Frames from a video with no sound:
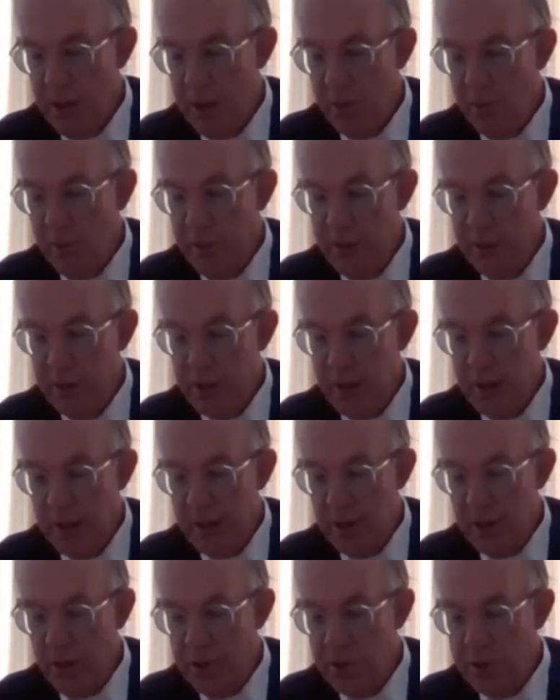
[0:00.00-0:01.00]
we're
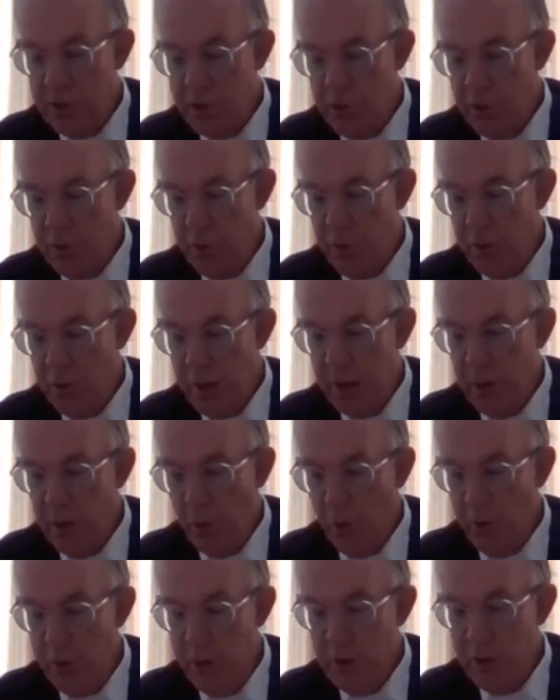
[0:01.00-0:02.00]
entitled to an
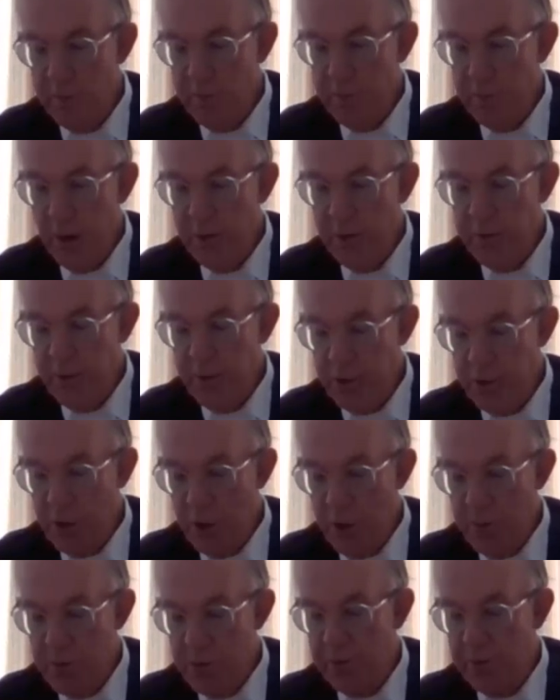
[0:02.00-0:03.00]
order, both in
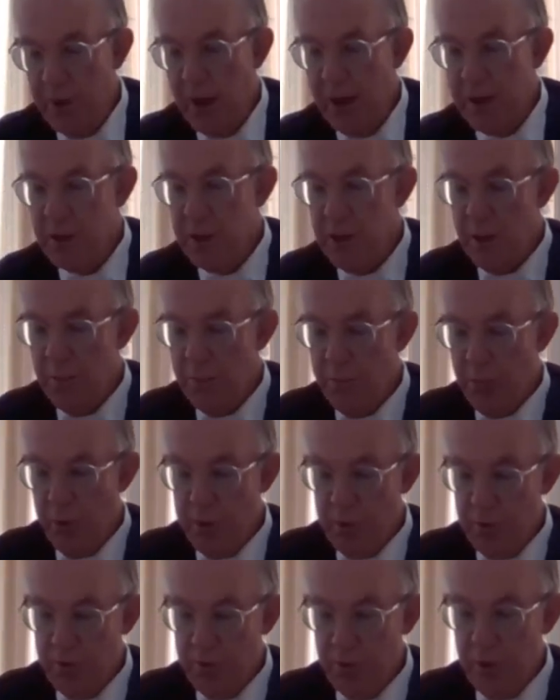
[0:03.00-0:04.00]
terms of
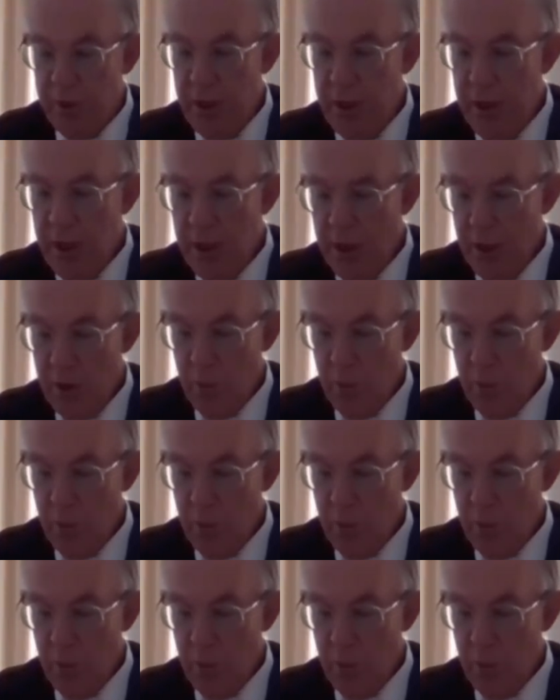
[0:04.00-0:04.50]
19.3,